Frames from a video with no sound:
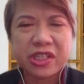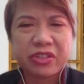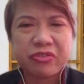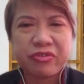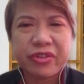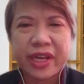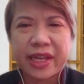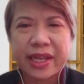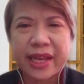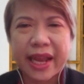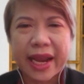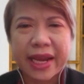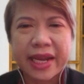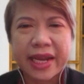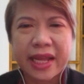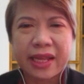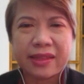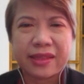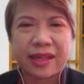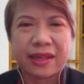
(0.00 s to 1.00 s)

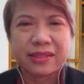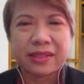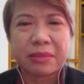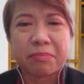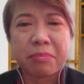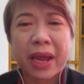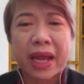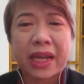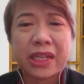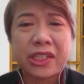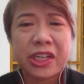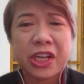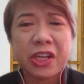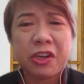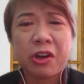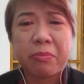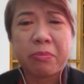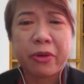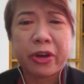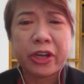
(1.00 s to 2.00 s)
realigning their supply
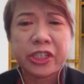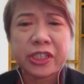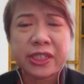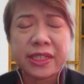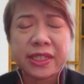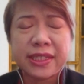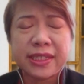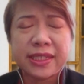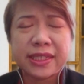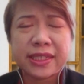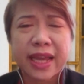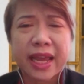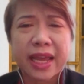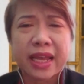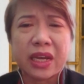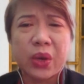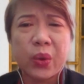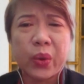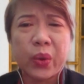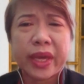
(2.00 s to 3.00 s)
chain operations
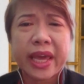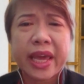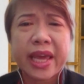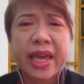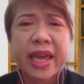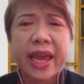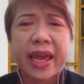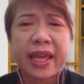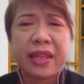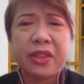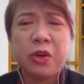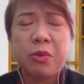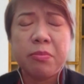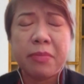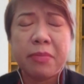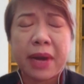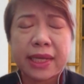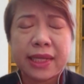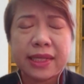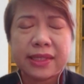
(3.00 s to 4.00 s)
and looking at new
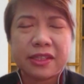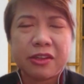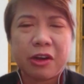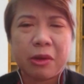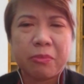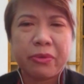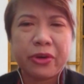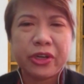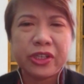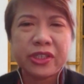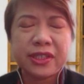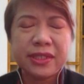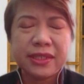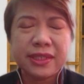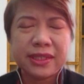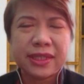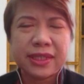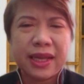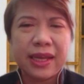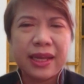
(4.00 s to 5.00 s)
markets and
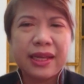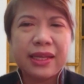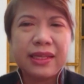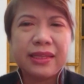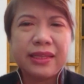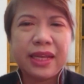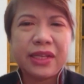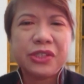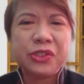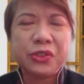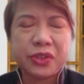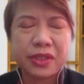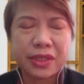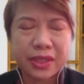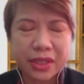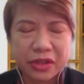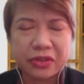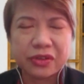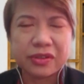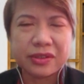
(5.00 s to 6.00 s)
operations, they should,
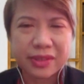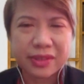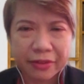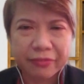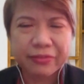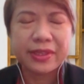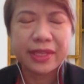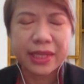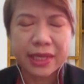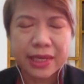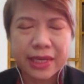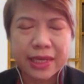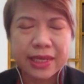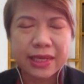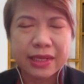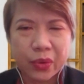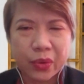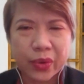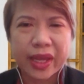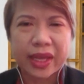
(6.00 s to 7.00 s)

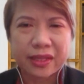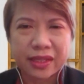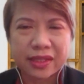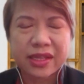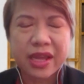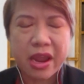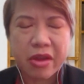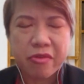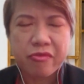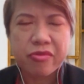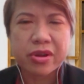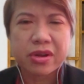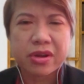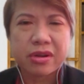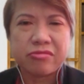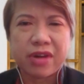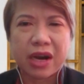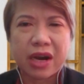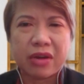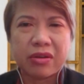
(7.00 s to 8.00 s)
definitely look at this area
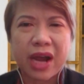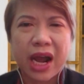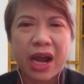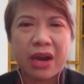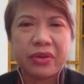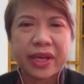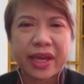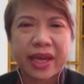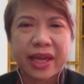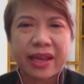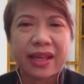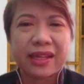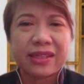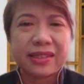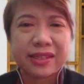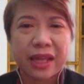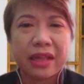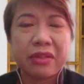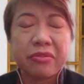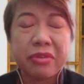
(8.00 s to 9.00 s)
around how they can
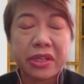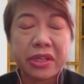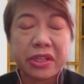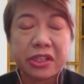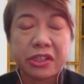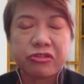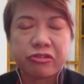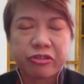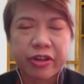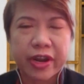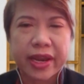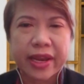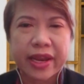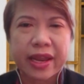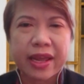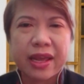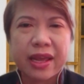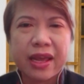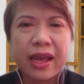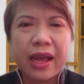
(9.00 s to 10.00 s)
accelerate this
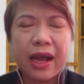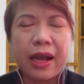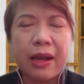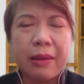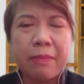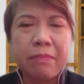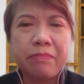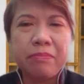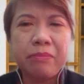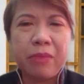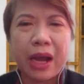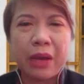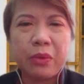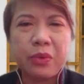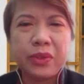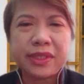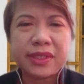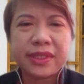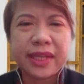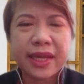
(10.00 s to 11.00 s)
trend. I
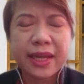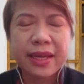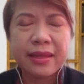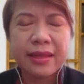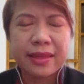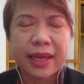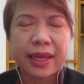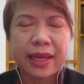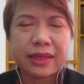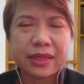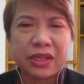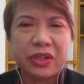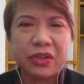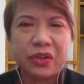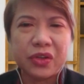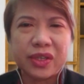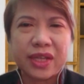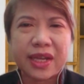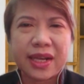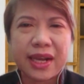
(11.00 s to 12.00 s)
would say that,
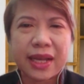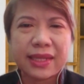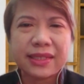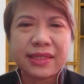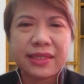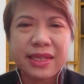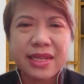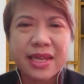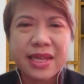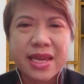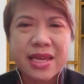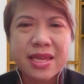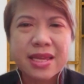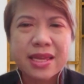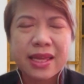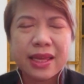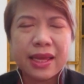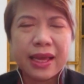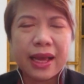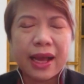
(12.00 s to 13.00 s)
the glass ceiling,
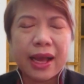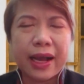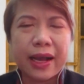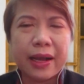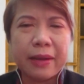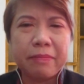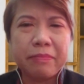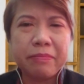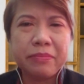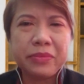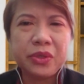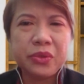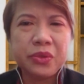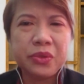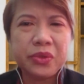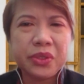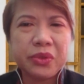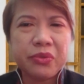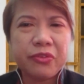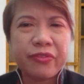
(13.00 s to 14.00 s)

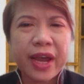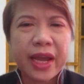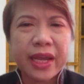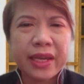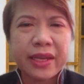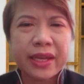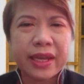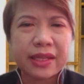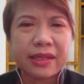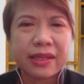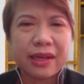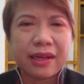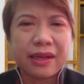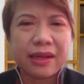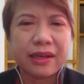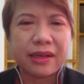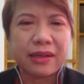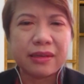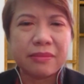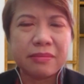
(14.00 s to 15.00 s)
you find that,
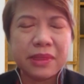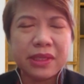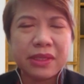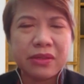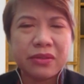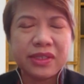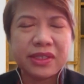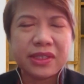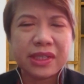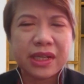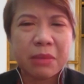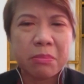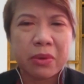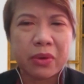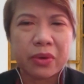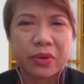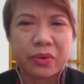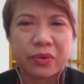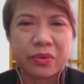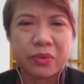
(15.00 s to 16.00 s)
in
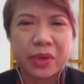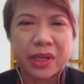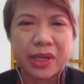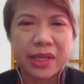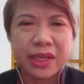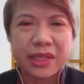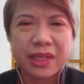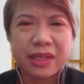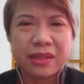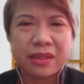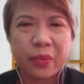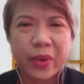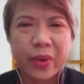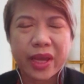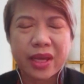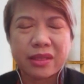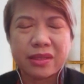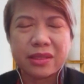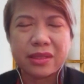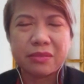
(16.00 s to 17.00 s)
Singapore, we're leading the
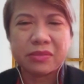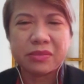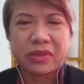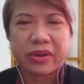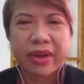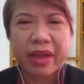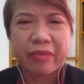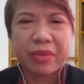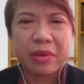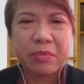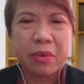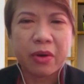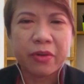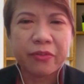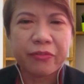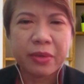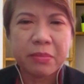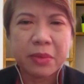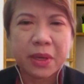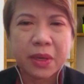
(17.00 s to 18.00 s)
way in terms of having more
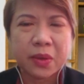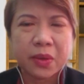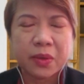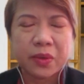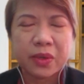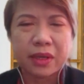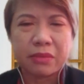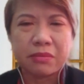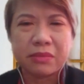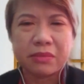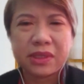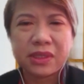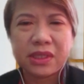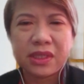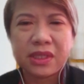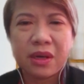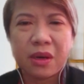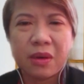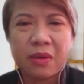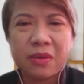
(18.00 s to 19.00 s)
female
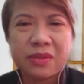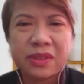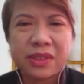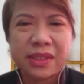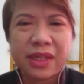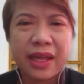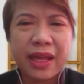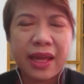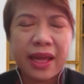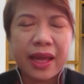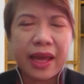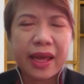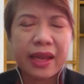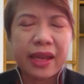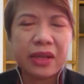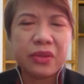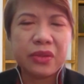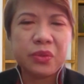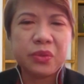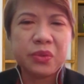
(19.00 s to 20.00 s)
CEOs. And
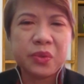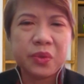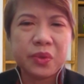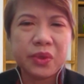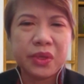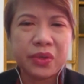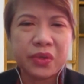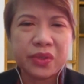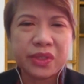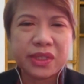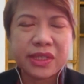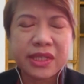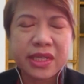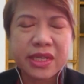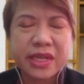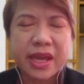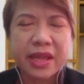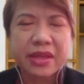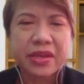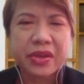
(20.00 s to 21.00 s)
I do,
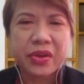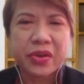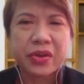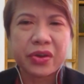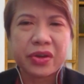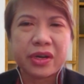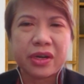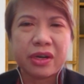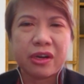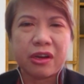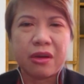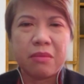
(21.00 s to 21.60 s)
see and hear a lot